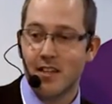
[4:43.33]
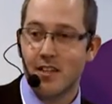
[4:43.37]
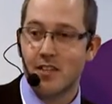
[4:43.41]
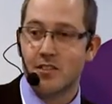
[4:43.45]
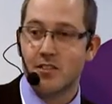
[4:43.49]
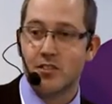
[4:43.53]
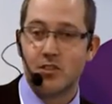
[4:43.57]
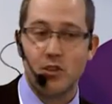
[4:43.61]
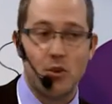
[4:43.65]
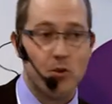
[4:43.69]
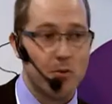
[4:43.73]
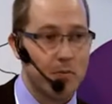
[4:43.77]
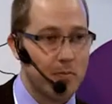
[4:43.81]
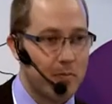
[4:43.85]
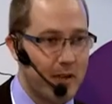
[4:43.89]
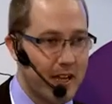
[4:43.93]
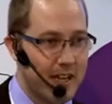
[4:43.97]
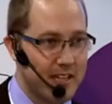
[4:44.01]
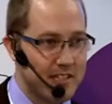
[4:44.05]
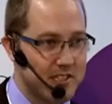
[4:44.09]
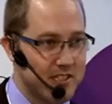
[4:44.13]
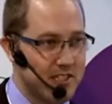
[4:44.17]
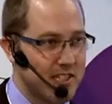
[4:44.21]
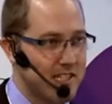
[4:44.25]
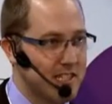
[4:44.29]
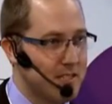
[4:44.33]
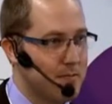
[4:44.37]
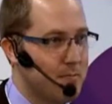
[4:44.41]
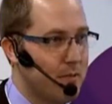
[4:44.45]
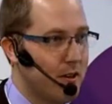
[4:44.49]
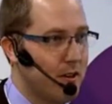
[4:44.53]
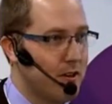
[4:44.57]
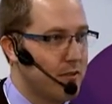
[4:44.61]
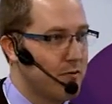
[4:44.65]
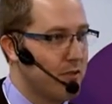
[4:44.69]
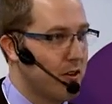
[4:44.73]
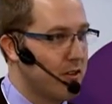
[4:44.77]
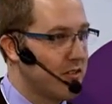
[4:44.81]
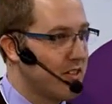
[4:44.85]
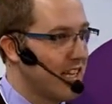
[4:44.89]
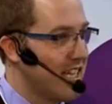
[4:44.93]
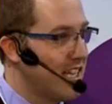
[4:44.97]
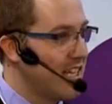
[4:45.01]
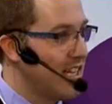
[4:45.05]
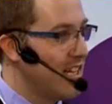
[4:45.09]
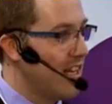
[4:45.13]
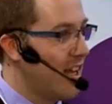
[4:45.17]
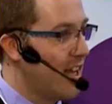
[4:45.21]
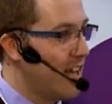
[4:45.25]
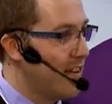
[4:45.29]
So packaging is part of our
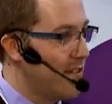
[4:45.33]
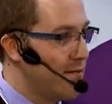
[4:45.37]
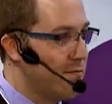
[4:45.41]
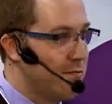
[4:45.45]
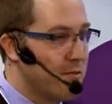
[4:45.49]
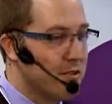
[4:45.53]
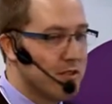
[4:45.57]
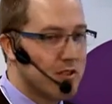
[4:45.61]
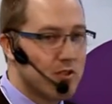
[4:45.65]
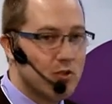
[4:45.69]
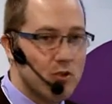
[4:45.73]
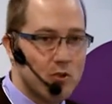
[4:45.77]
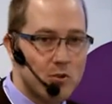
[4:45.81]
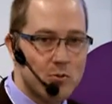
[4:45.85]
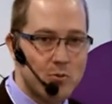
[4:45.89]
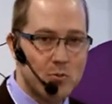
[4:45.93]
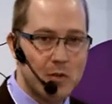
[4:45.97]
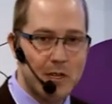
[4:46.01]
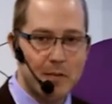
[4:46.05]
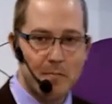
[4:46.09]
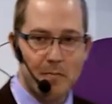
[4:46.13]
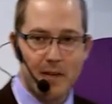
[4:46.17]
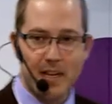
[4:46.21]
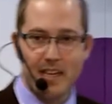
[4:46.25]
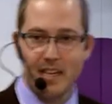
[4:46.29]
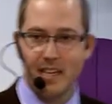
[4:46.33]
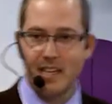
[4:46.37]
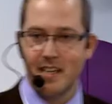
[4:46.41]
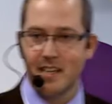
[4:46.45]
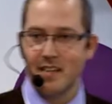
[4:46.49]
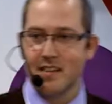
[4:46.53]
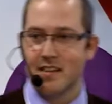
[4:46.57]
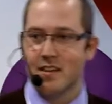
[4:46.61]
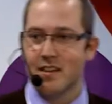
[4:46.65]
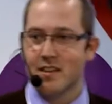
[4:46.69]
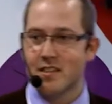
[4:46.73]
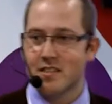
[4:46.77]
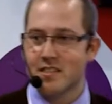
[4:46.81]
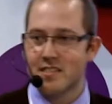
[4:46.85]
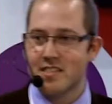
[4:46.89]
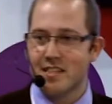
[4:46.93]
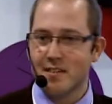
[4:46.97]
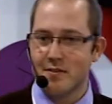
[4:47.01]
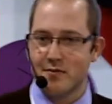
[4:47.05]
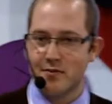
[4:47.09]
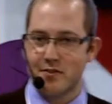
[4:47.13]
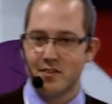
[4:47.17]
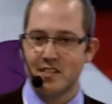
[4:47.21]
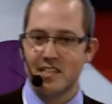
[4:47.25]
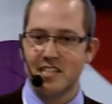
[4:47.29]
daily life, but could we make a
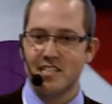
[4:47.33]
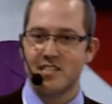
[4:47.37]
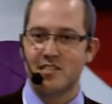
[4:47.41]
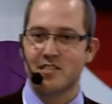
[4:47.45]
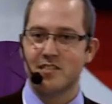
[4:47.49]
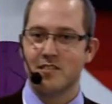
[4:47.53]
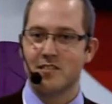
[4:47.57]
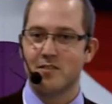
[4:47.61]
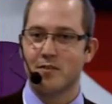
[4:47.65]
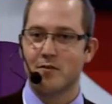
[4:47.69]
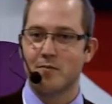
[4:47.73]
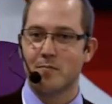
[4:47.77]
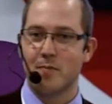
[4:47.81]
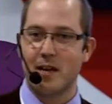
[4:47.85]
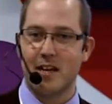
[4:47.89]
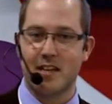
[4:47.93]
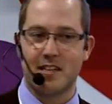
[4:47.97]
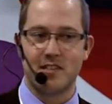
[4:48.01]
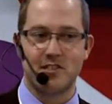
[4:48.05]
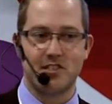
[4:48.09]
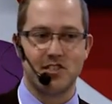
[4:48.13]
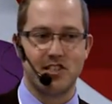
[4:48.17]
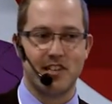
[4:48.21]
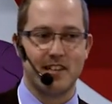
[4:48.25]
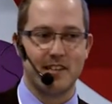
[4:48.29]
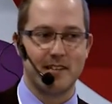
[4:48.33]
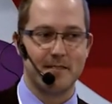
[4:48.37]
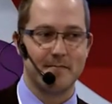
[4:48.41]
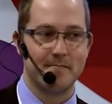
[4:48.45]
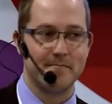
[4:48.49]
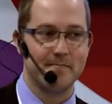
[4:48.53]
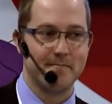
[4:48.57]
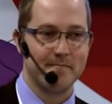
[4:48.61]
definition of packaging?